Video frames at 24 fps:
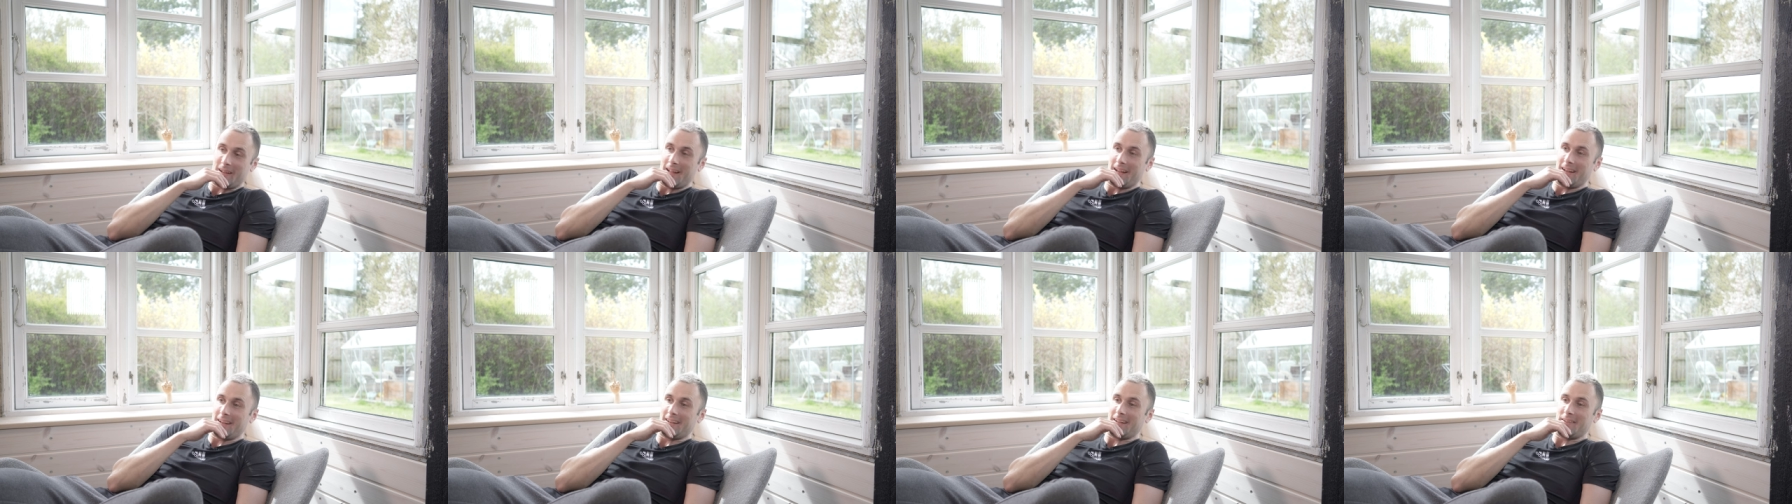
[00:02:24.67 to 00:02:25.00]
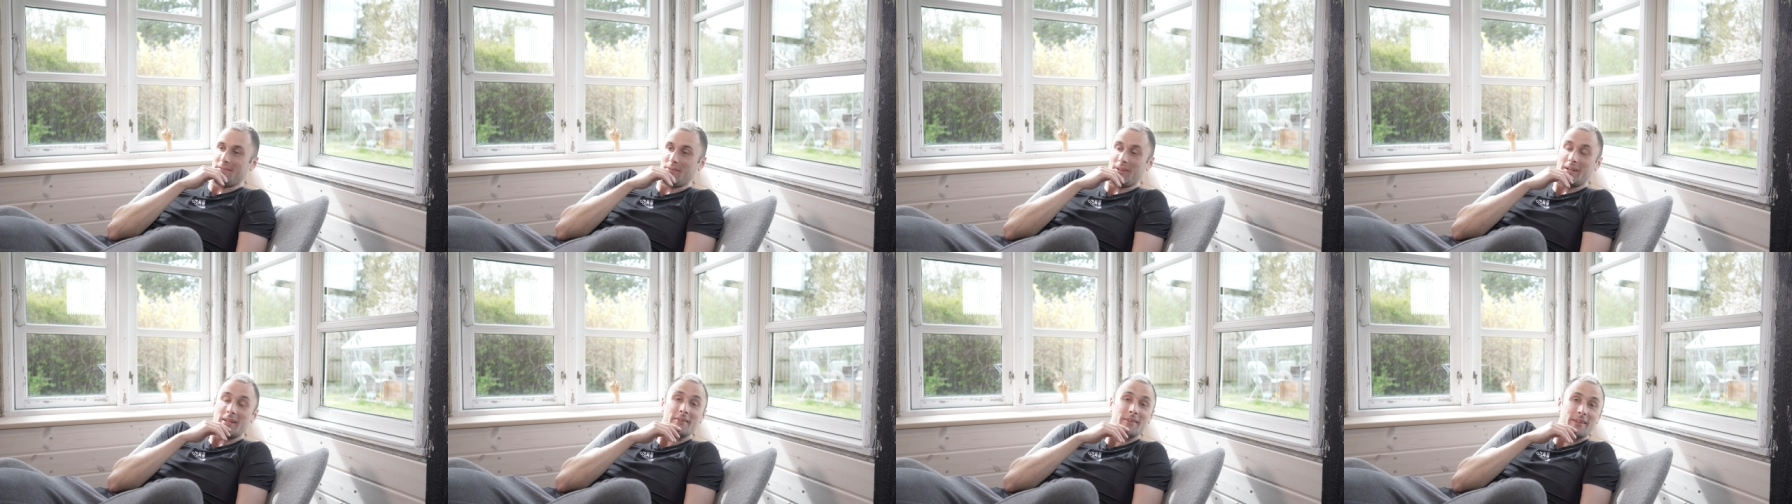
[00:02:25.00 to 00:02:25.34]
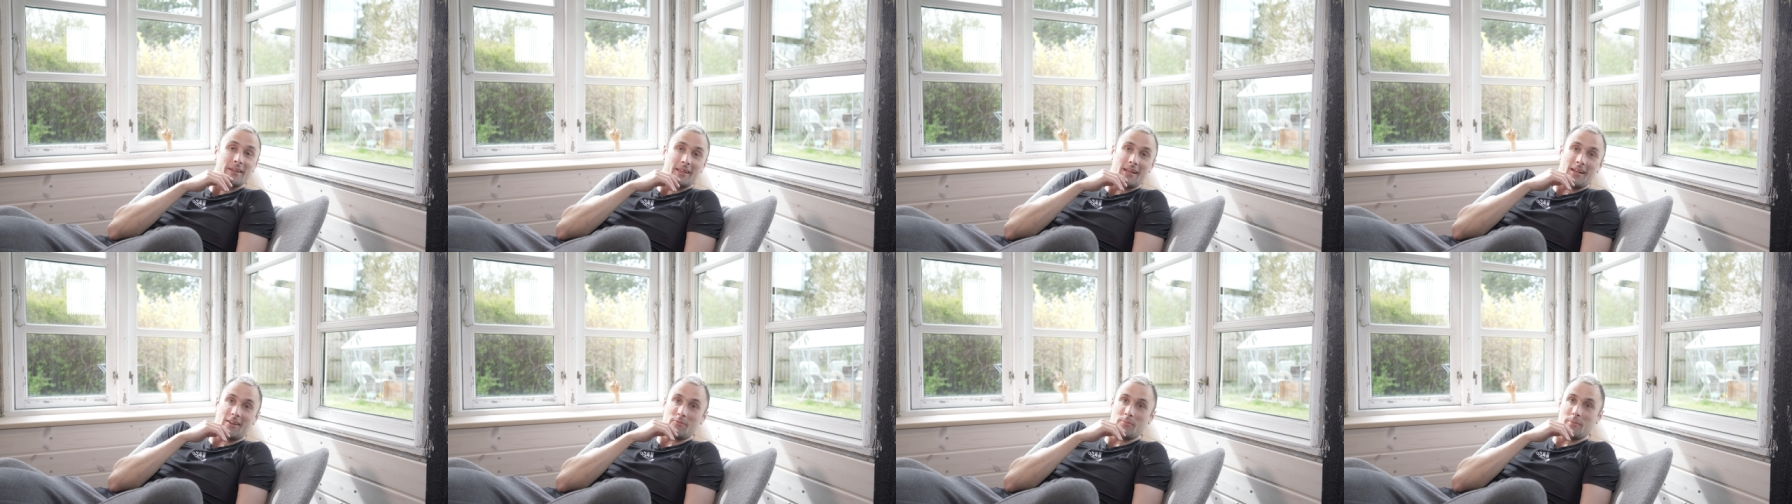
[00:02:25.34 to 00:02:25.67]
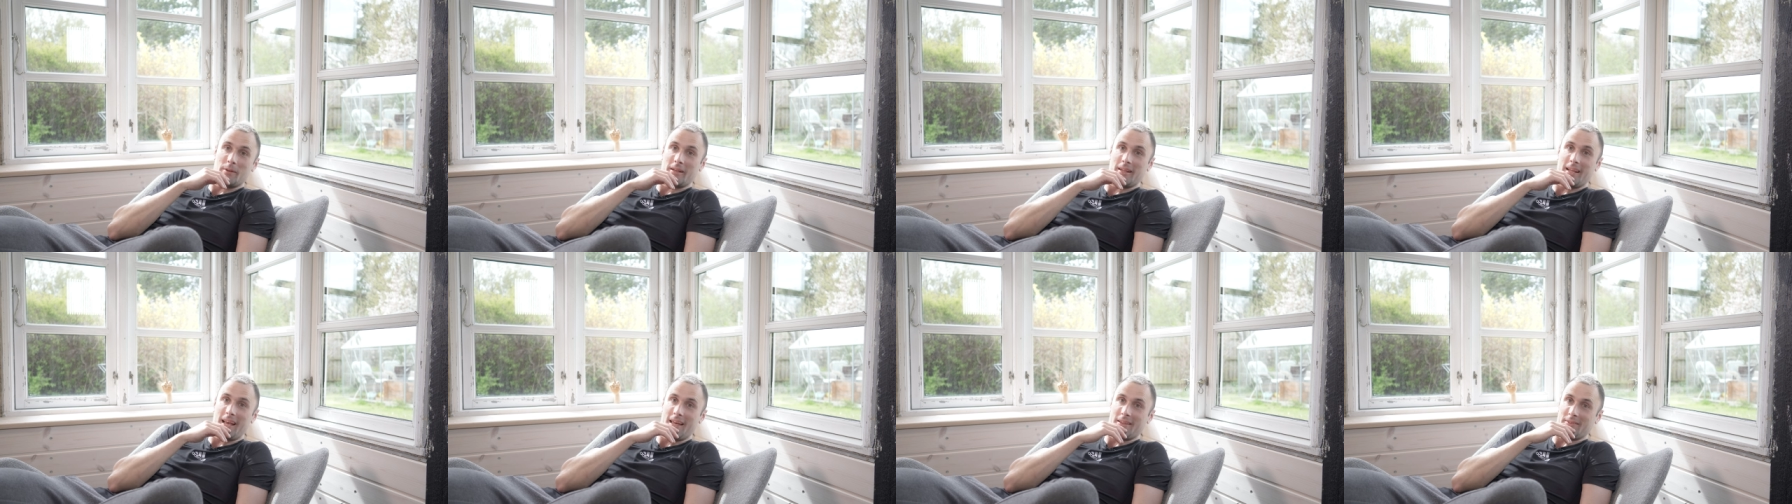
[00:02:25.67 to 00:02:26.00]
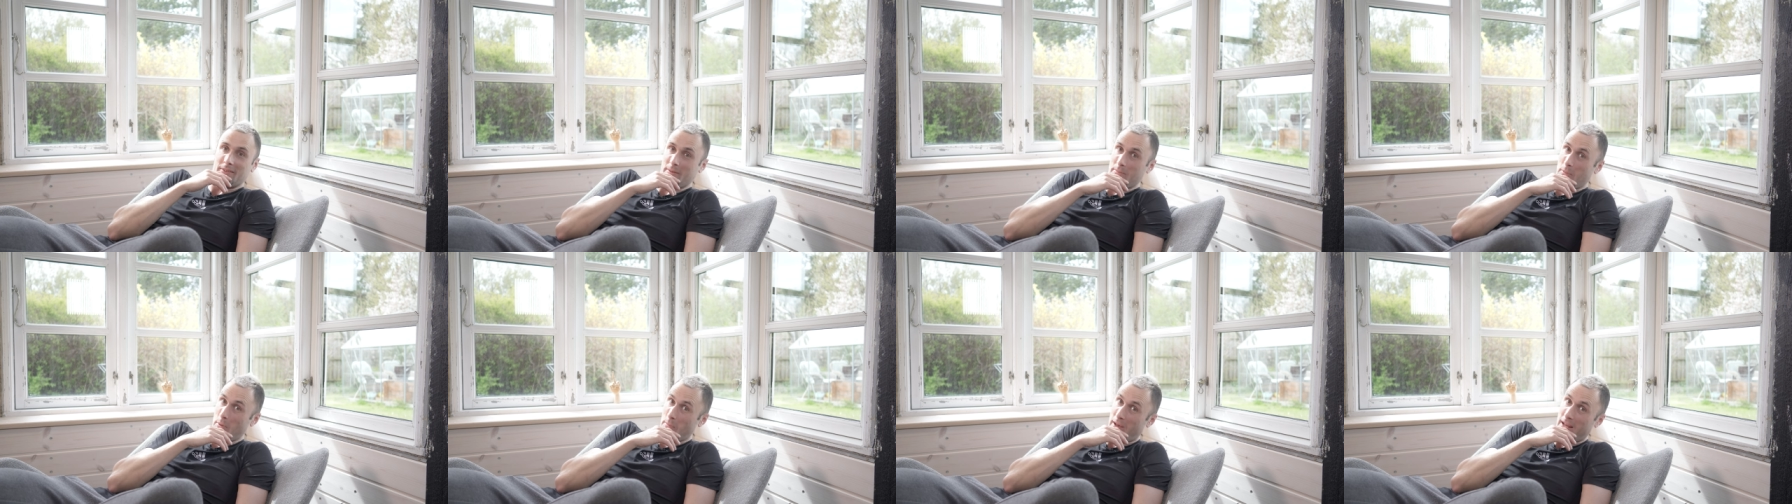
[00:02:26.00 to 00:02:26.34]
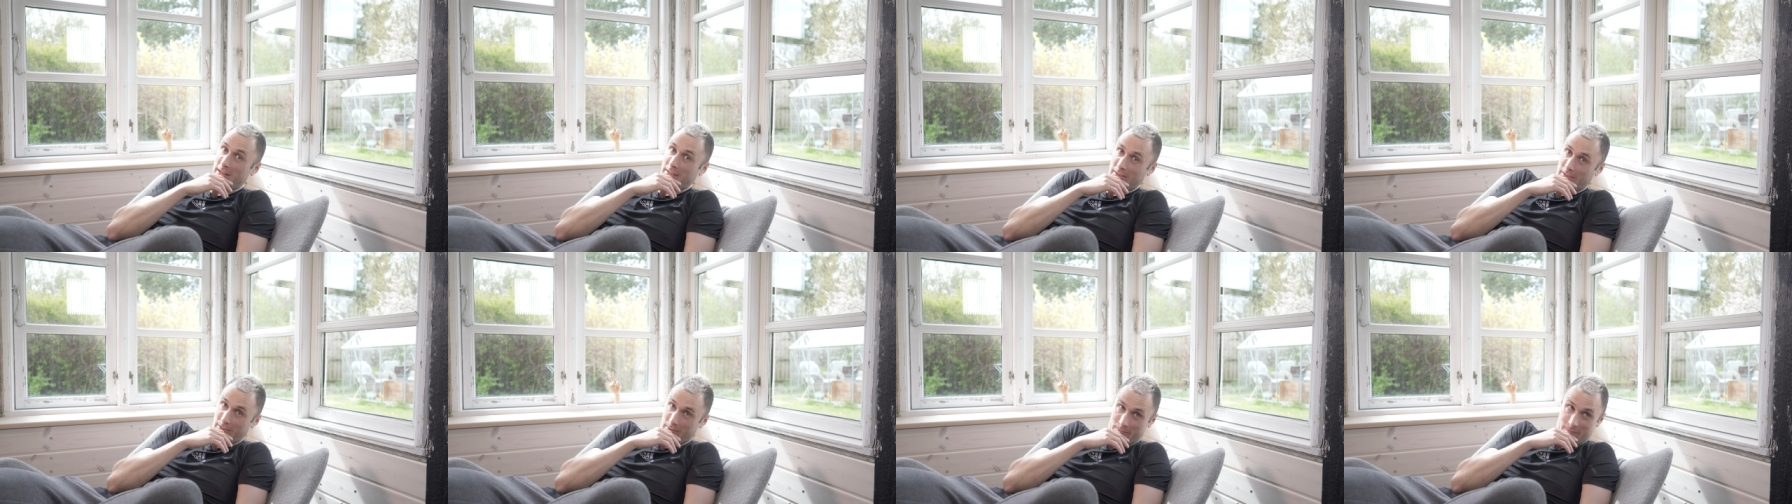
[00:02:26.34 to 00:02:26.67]
and if anything, I've been gathering
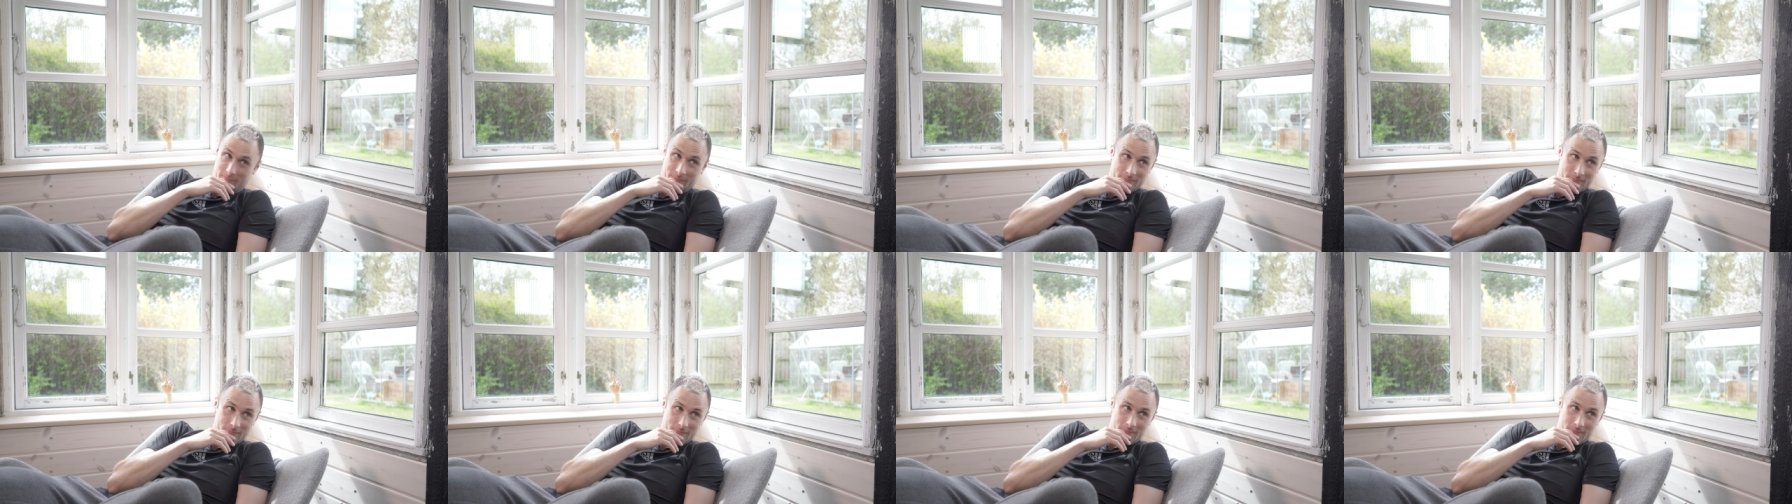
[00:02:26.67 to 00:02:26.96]
momentum.